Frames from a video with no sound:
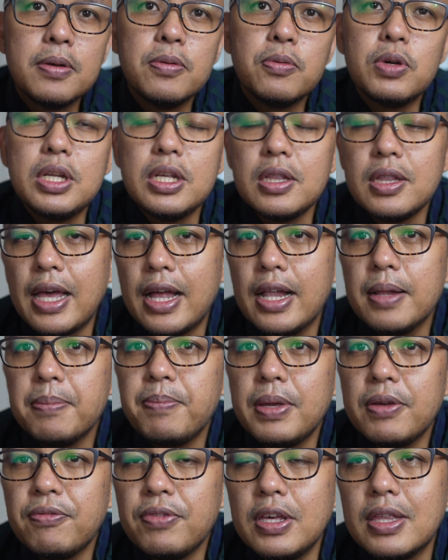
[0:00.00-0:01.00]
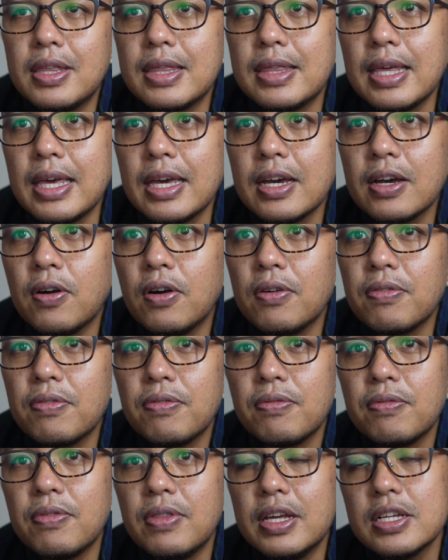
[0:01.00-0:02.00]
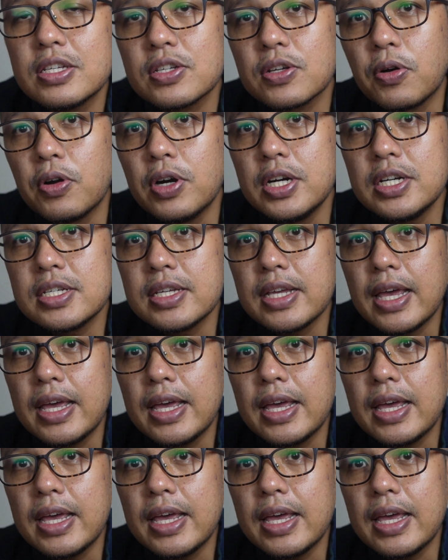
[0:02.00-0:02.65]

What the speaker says: Would it help if you think of this course